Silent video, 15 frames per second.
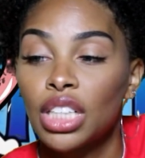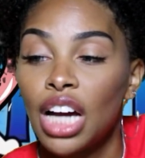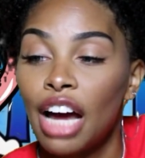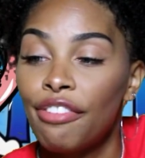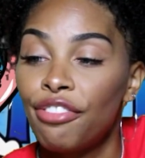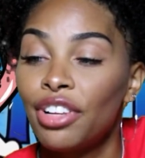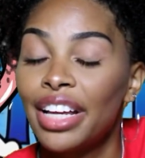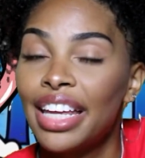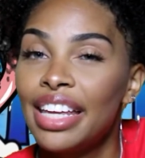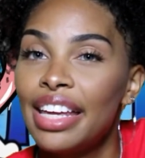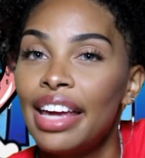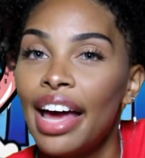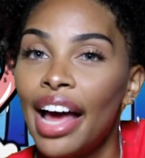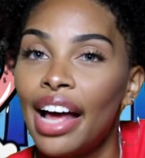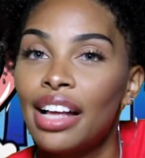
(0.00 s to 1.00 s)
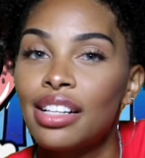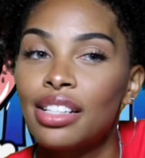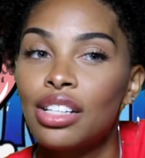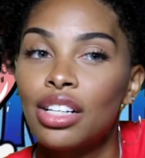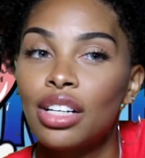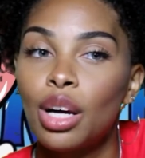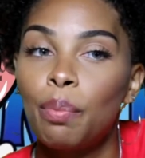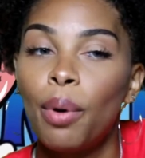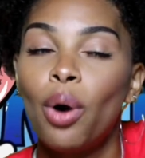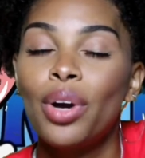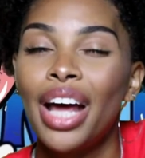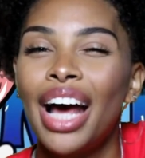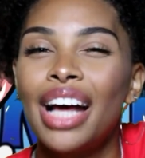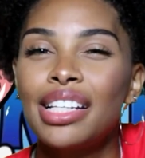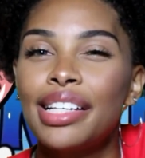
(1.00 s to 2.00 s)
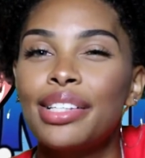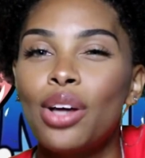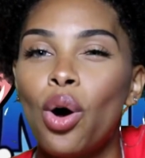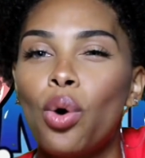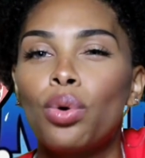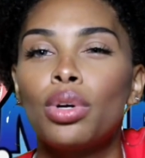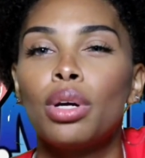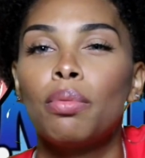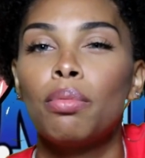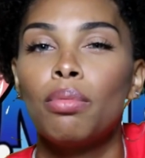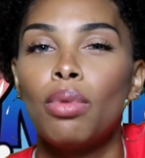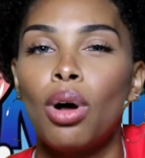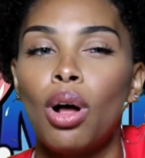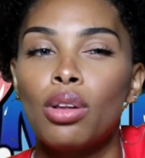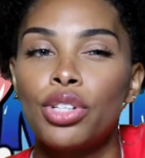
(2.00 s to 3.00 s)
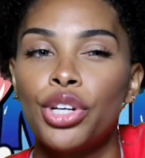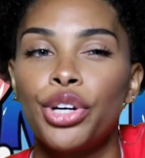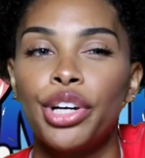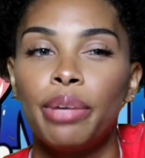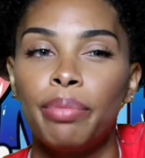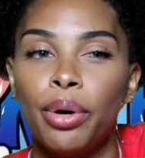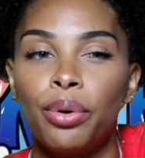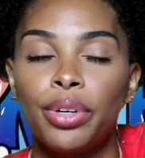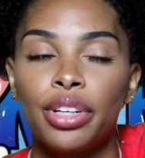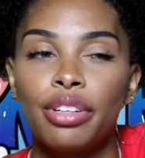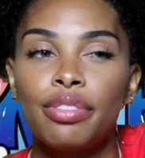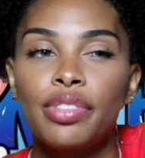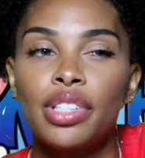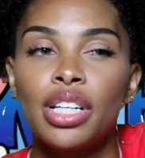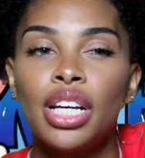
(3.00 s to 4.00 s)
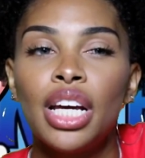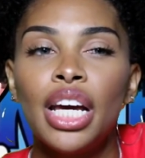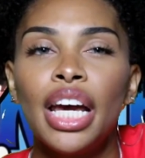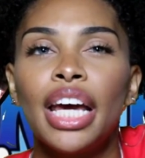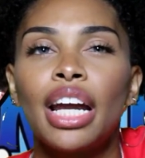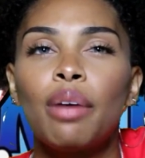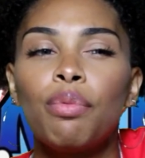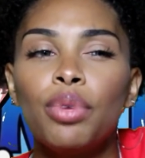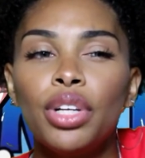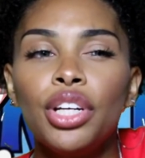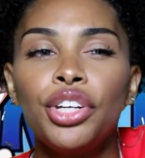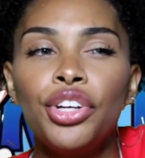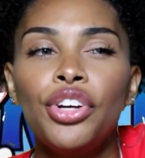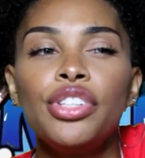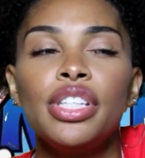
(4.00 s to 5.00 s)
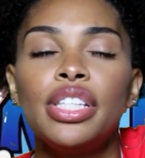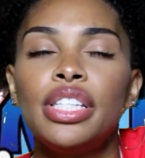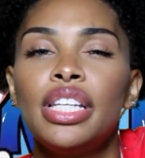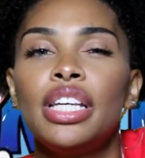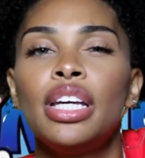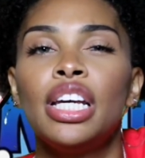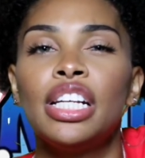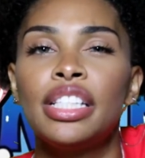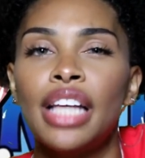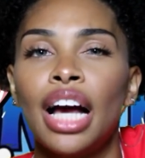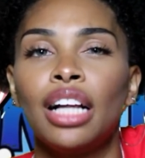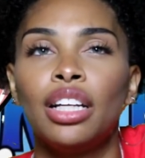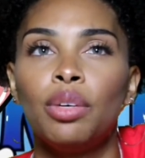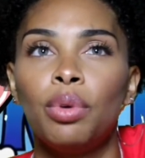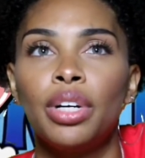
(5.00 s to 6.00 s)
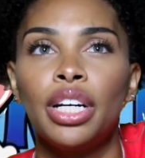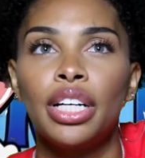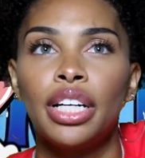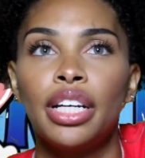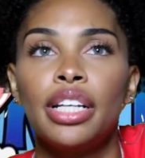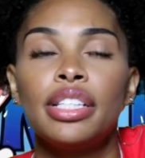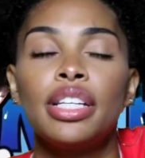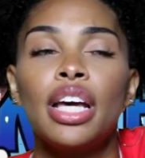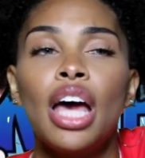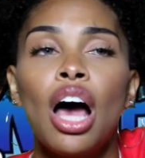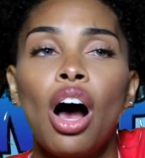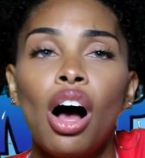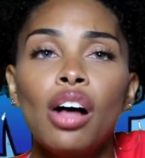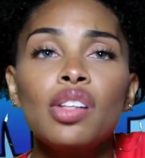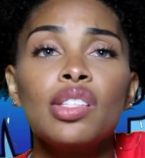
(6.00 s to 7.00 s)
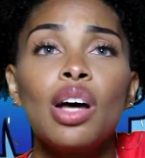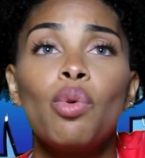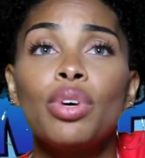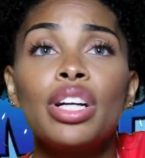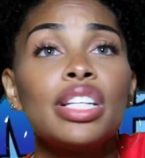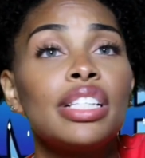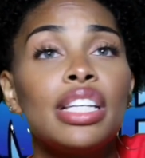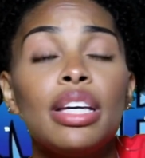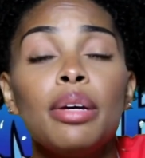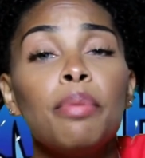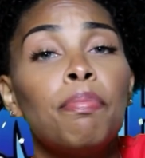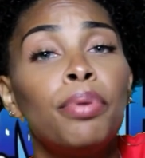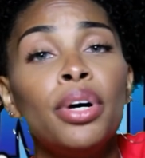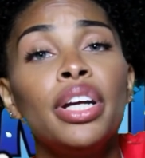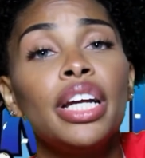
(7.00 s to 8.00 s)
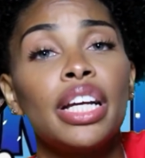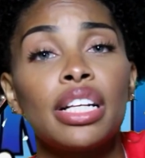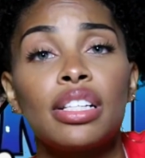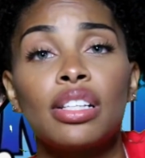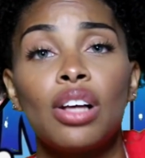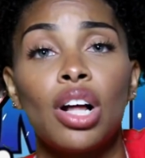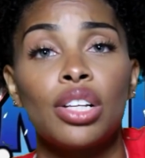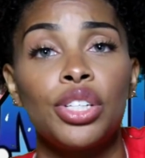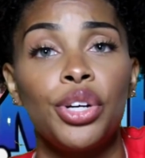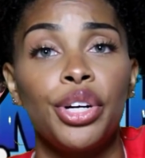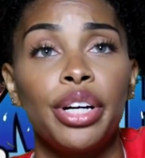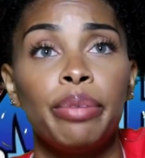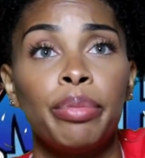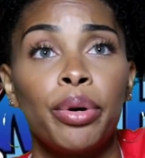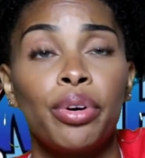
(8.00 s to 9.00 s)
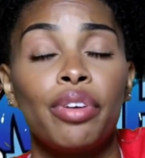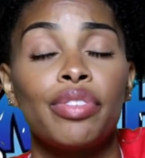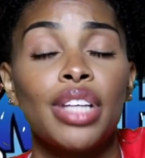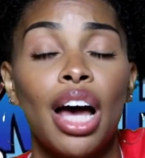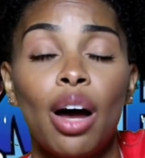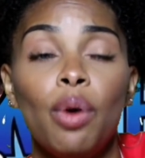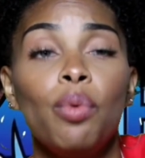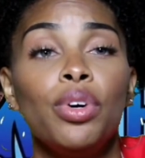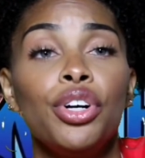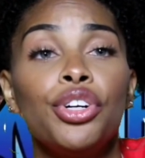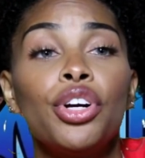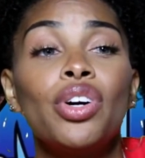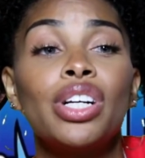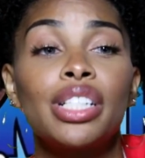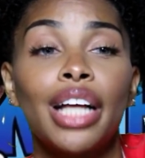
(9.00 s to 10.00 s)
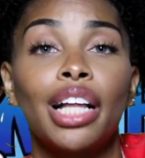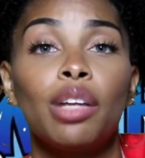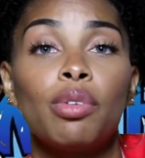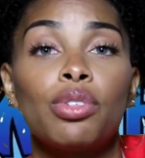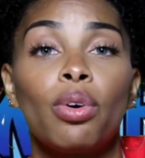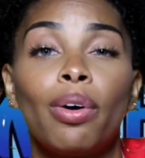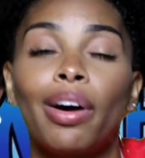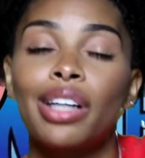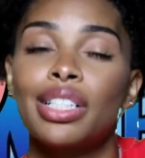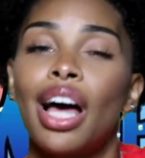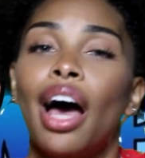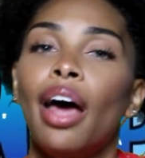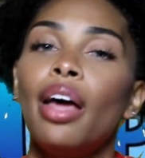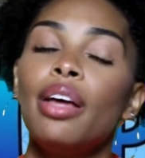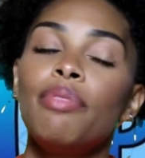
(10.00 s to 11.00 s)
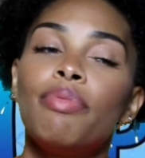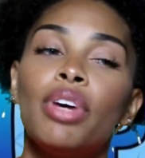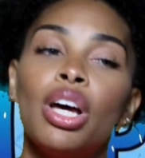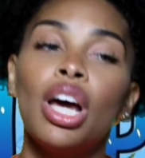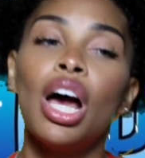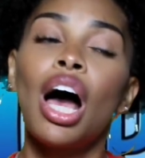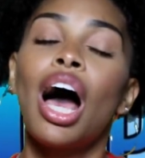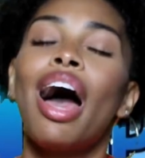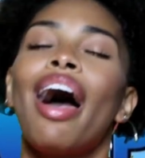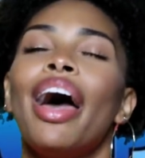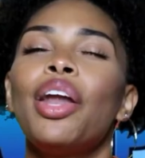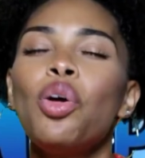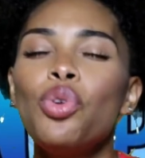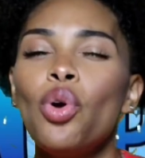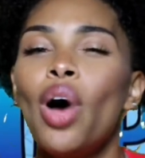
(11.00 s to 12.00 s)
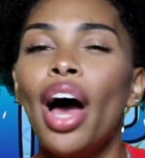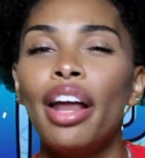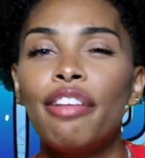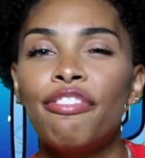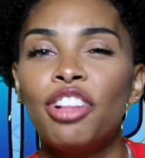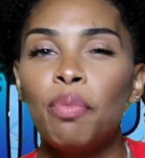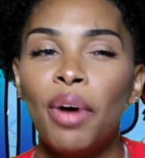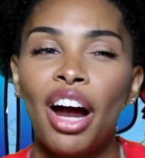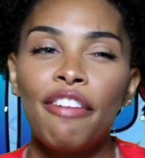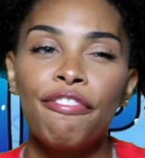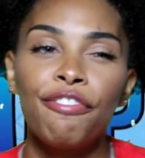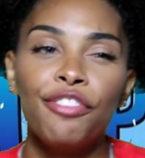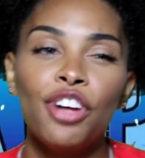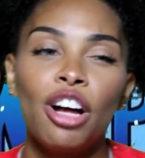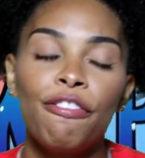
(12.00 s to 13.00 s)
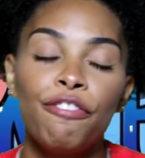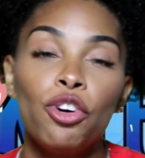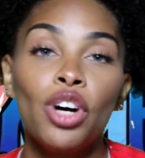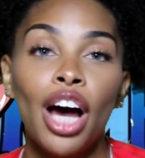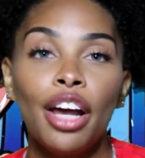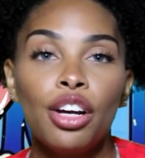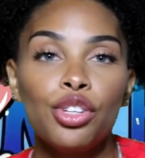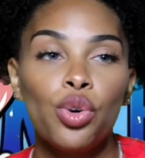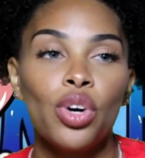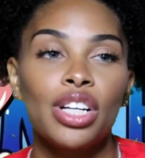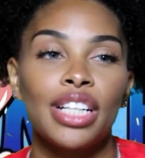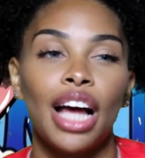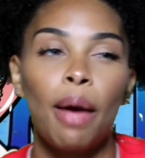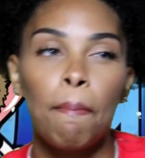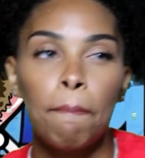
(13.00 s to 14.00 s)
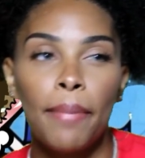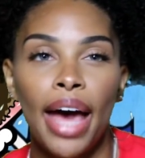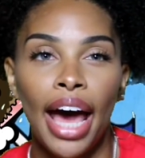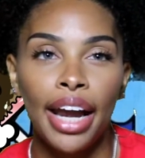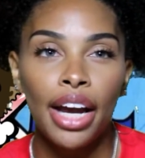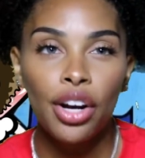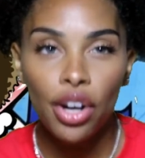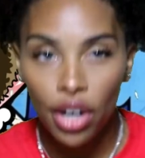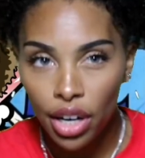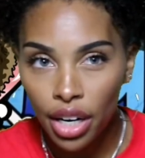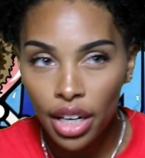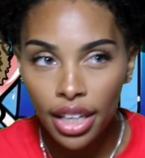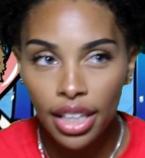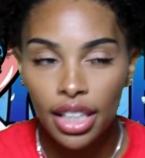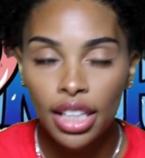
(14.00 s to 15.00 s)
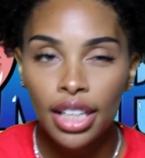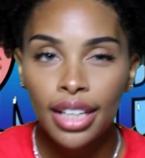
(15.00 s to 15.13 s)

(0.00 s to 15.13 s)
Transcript: feel like Capone has his own ulterior motives. And I'm really curious to see exactly what it is. Also, I want to see Pudding's ulterior motives. I want to know exactly what's going on, because I don't know how to feel about her. I feel kind of torn. It's like I'm mad at her,